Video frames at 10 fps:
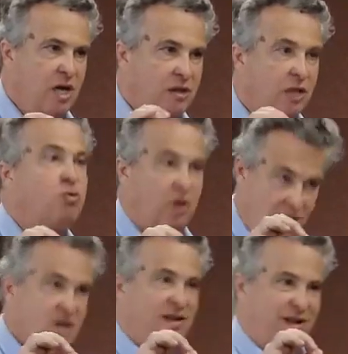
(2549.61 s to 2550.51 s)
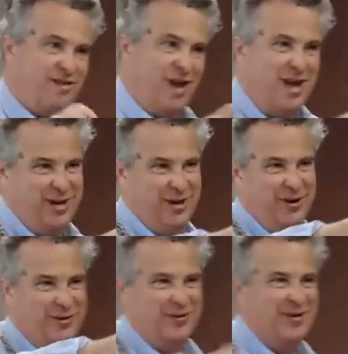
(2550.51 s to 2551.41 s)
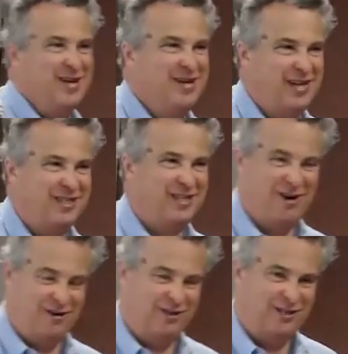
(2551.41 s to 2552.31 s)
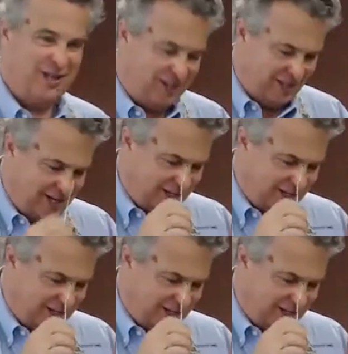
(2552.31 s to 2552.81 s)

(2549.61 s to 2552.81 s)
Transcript: That's what, that, thank you. That's the characterization God's